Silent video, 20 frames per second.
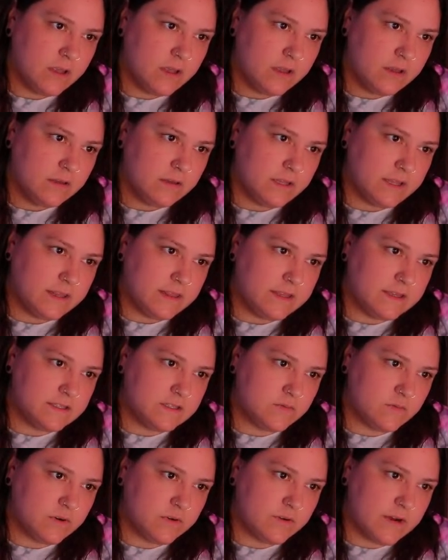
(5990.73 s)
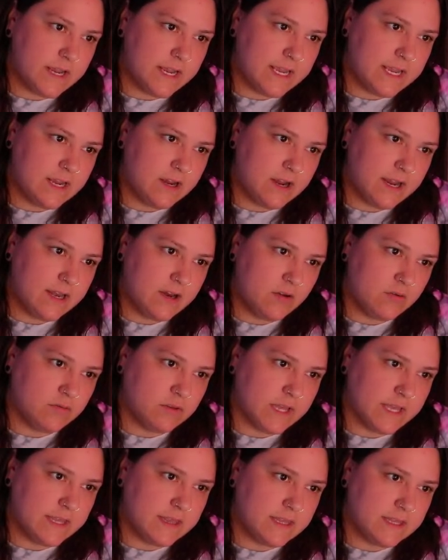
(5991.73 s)
like this one right here, I don't
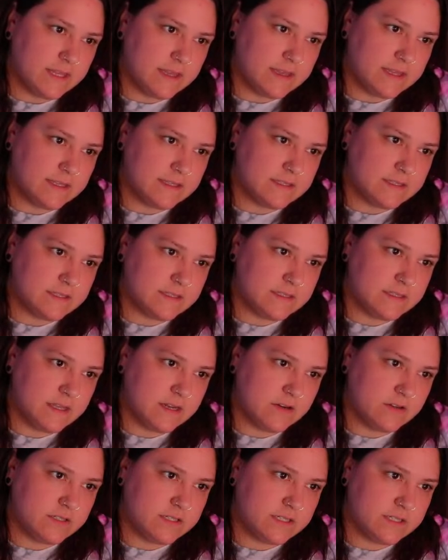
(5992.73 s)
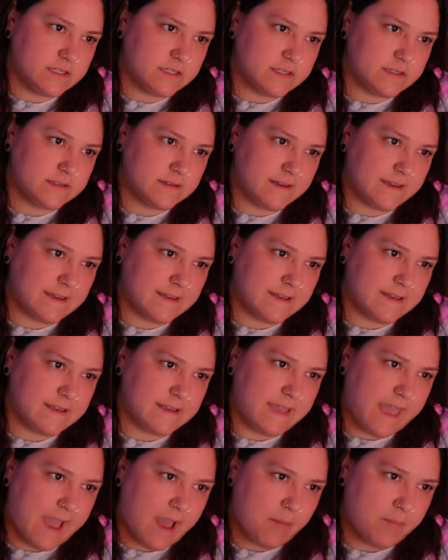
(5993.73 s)
like this, there's this like
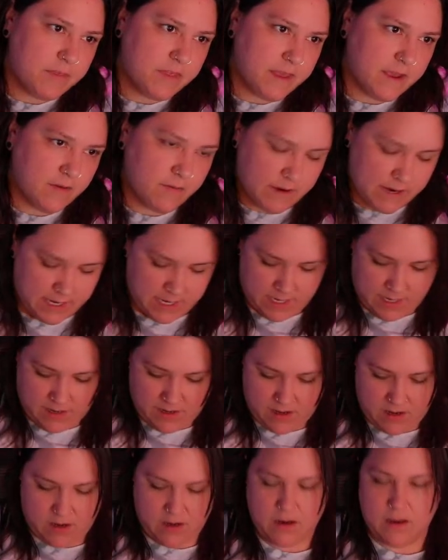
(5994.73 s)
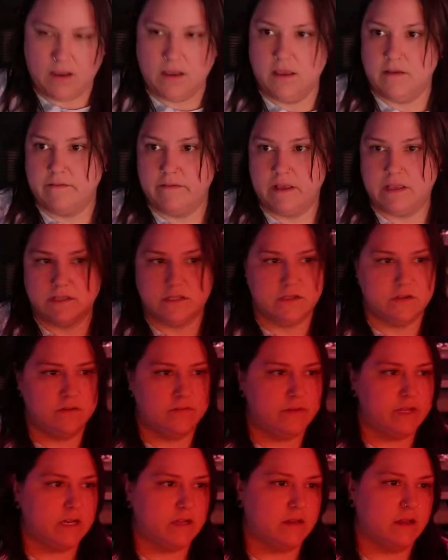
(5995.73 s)
gap thing right here. I
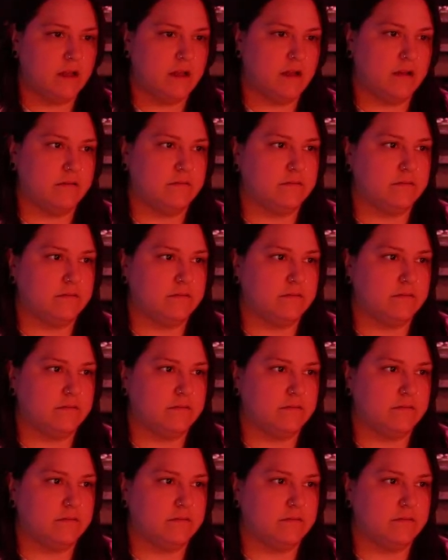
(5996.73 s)
zoom in a lot.